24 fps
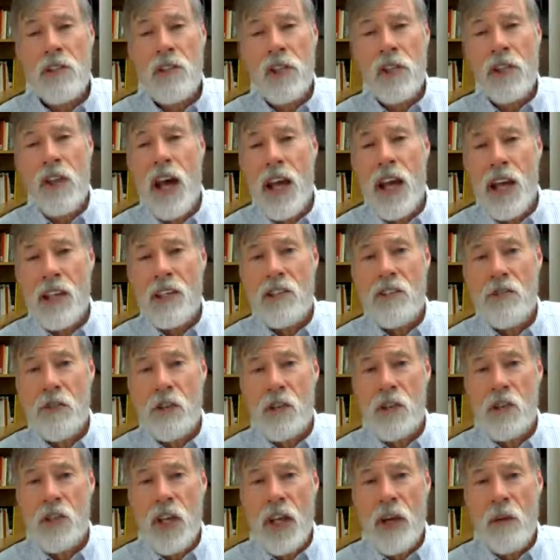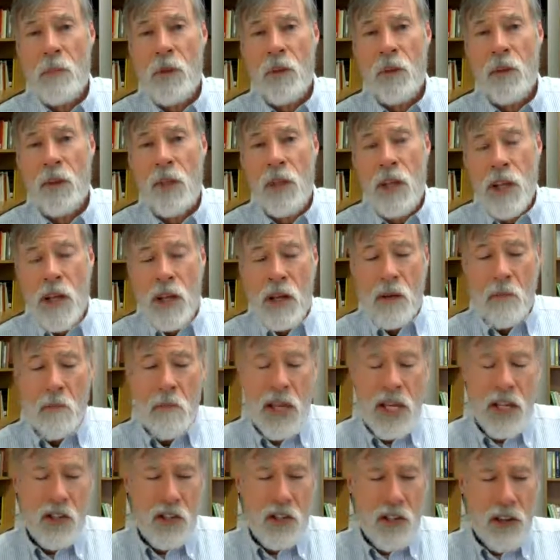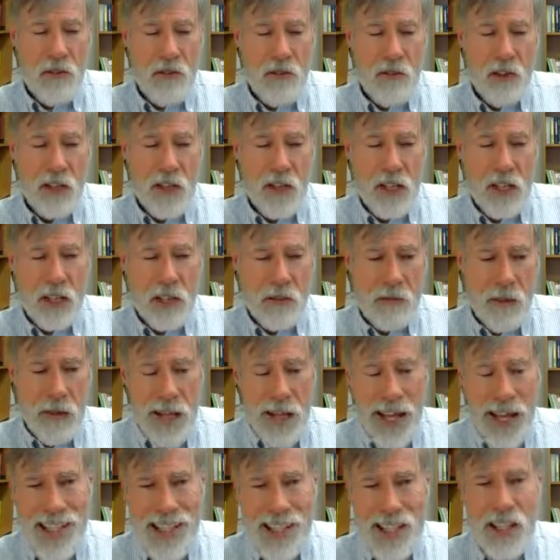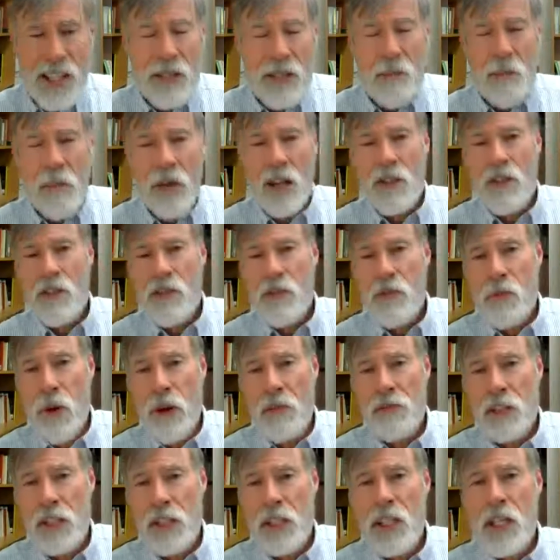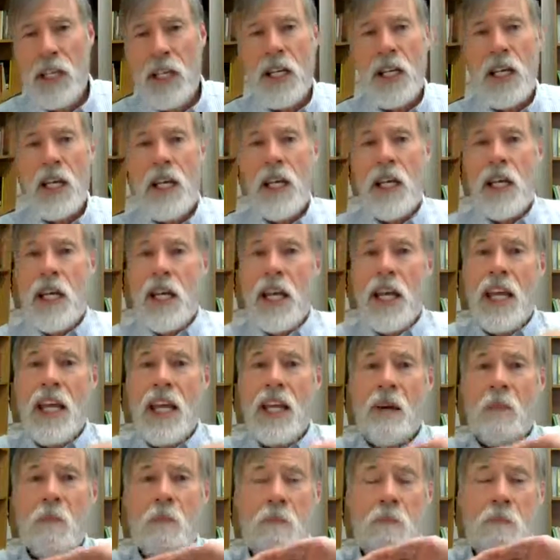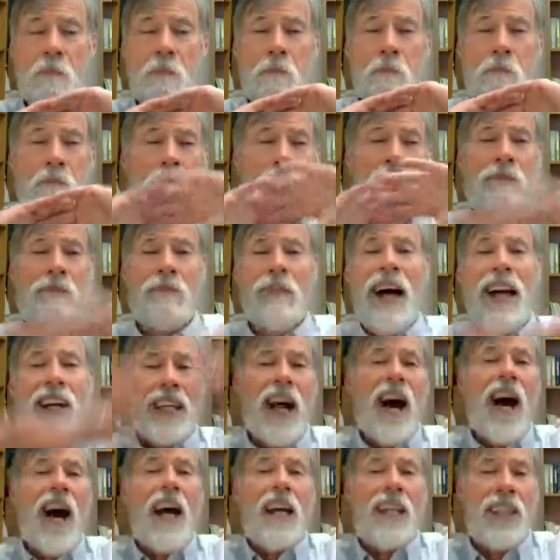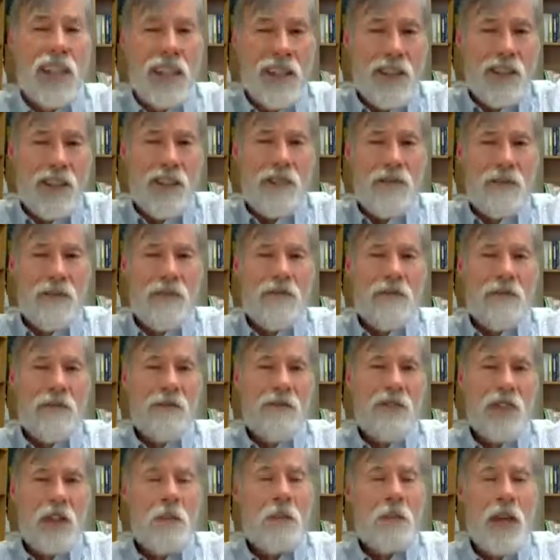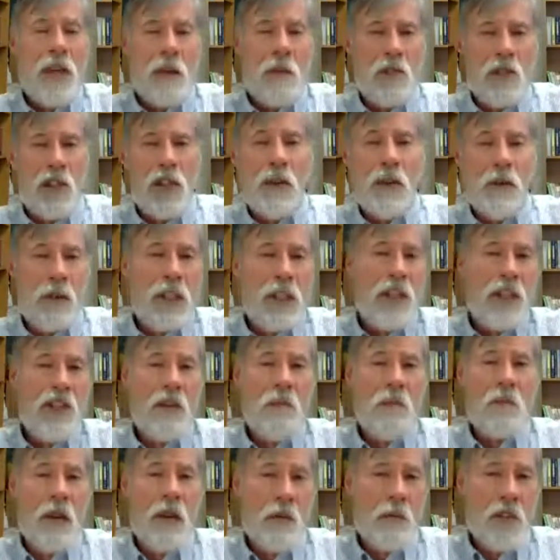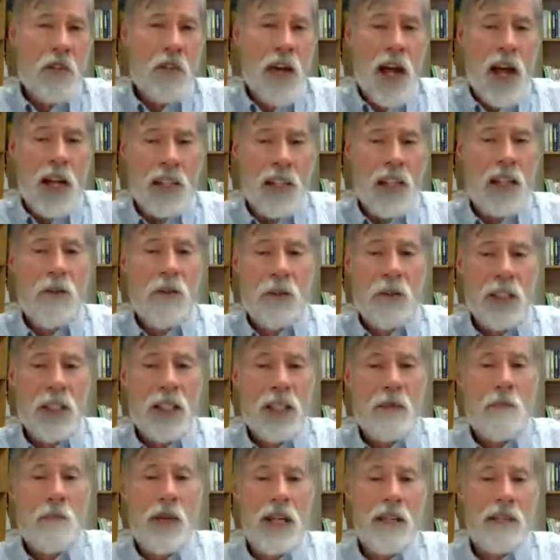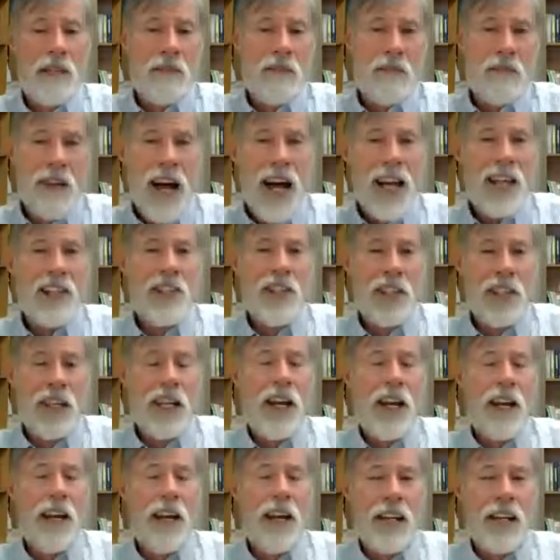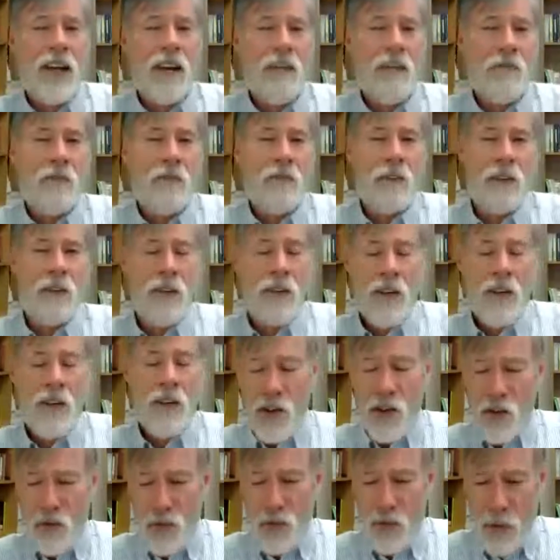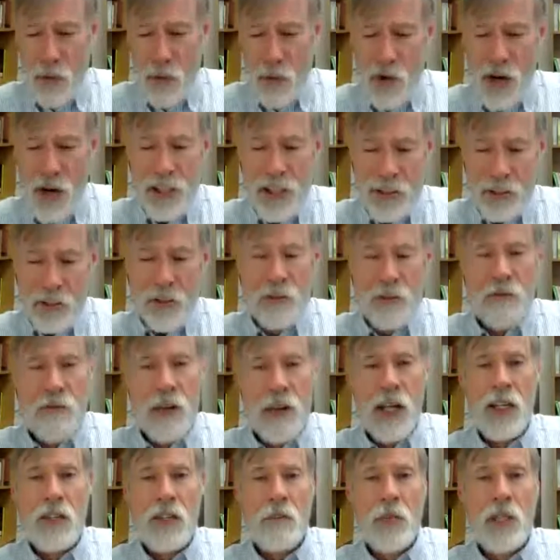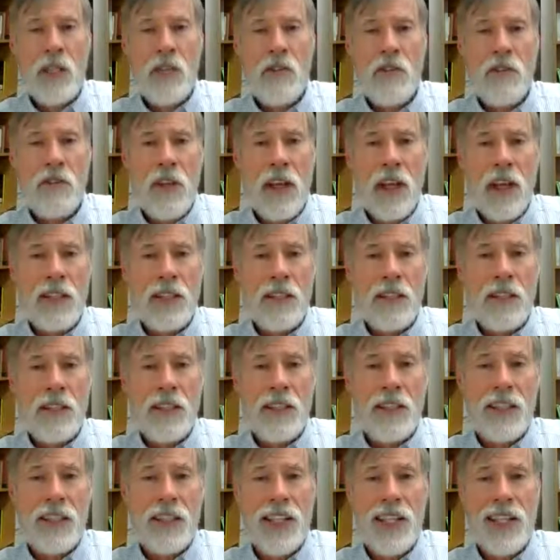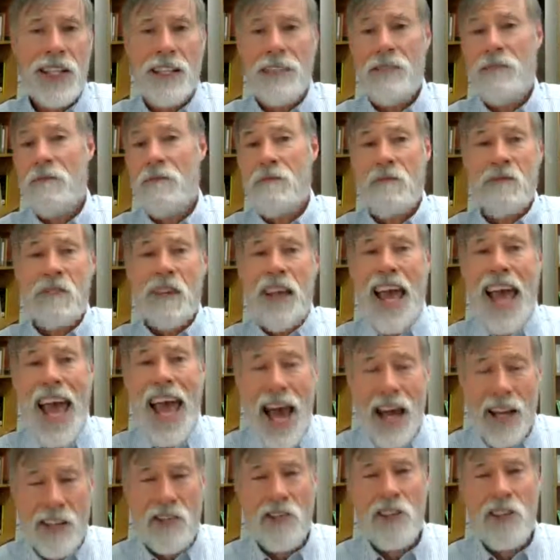Alliance, for example, meets every 18 months, roughly, you know, on an island, sometimes literally, sometimes not literally, but isolated enough from regular environments that it acts